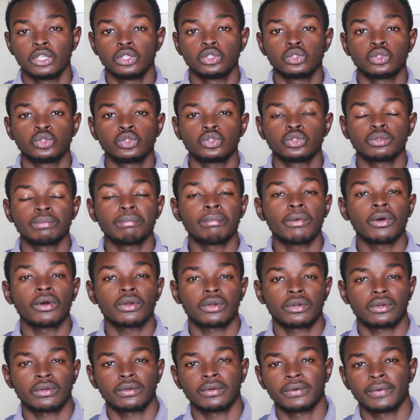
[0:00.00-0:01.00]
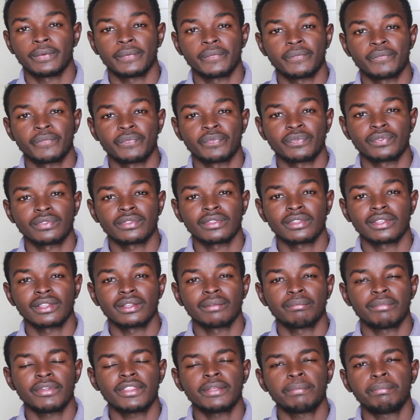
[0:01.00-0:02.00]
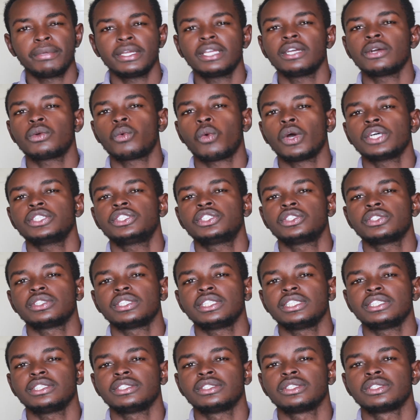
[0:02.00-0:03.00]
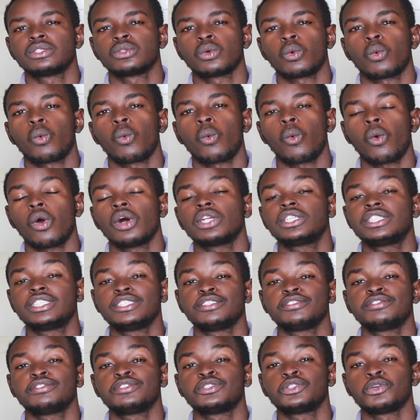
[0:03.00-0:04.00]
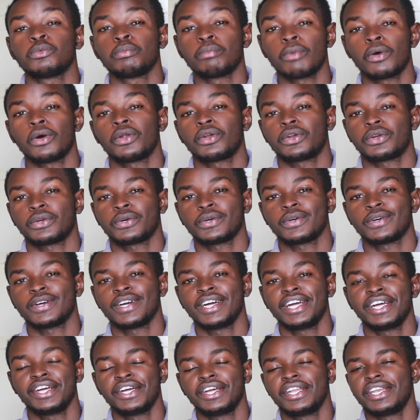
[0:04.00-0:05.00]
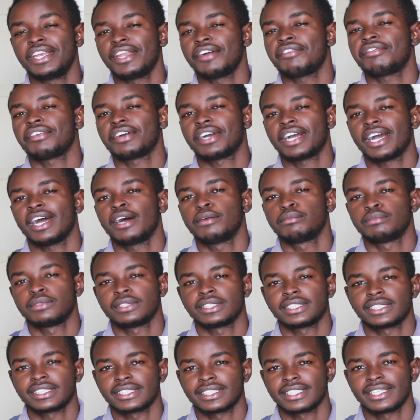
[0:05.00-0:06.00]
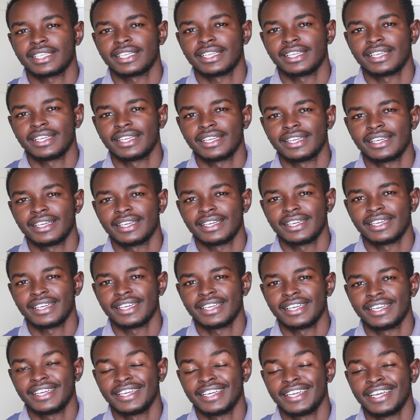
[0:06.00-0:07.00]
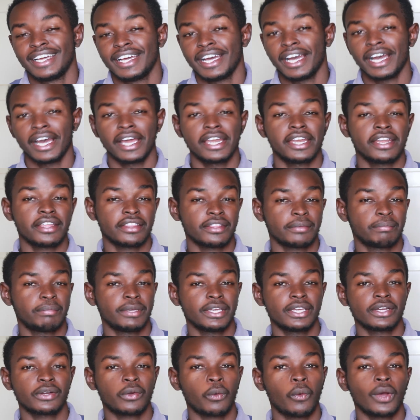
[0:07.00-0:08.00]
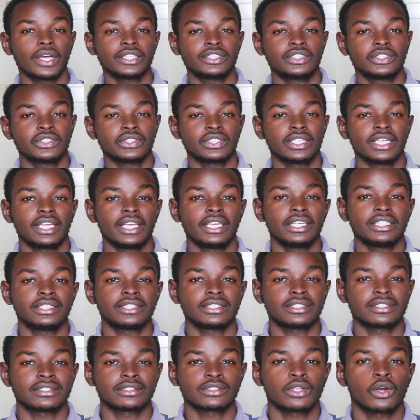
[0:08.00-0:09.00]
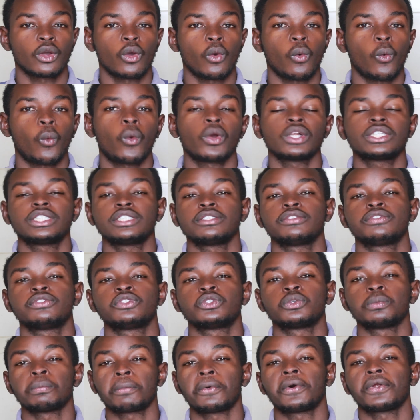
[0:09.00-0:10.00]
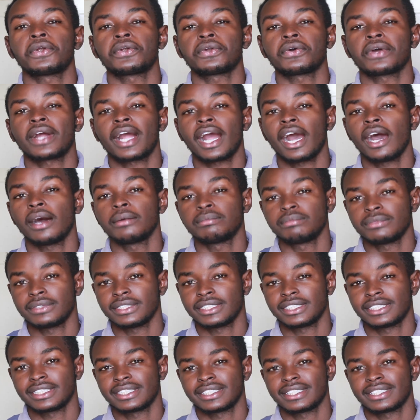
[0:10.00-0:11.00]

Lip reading: to tomorrow. But the bigger question is, what if tomorrow never comes? Another bigger question is, what if tomorrow comes,